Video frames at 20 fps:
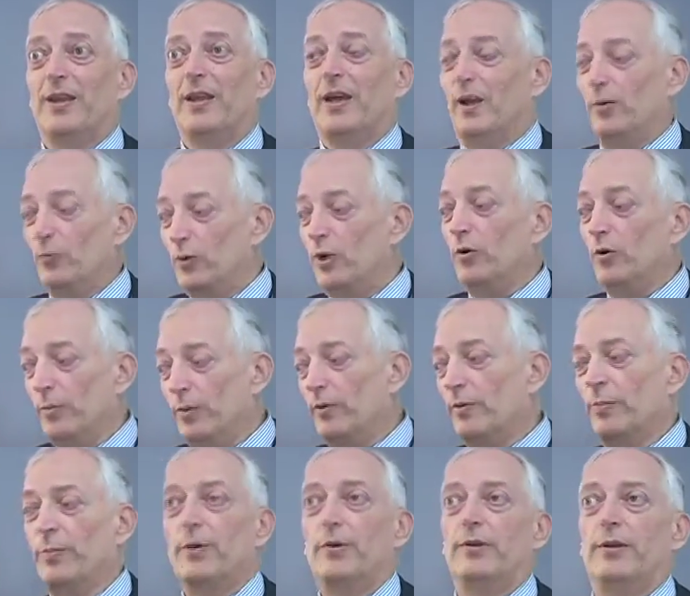And we will be
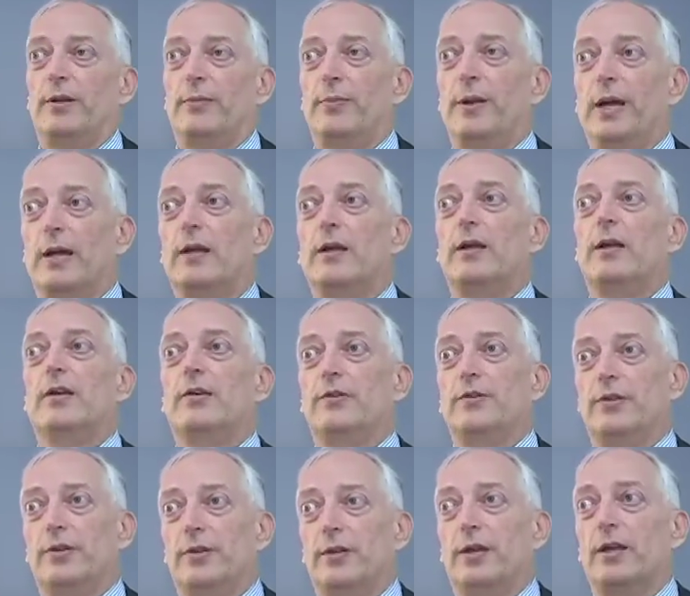reporting back
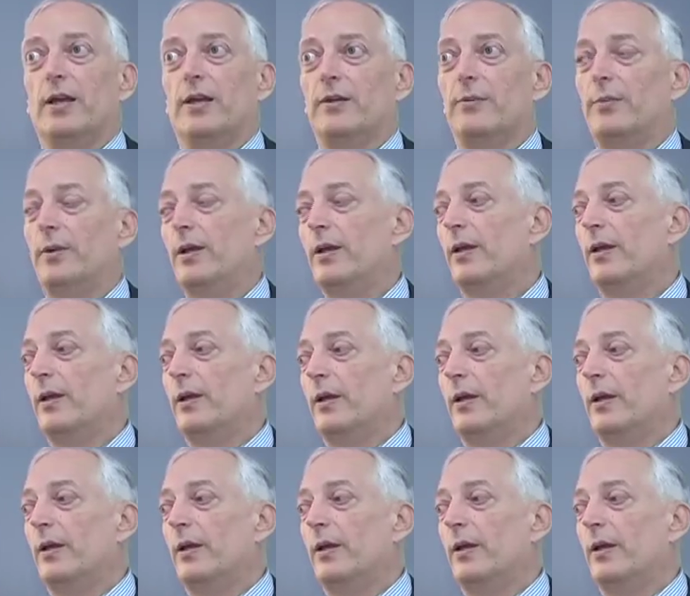to the Academy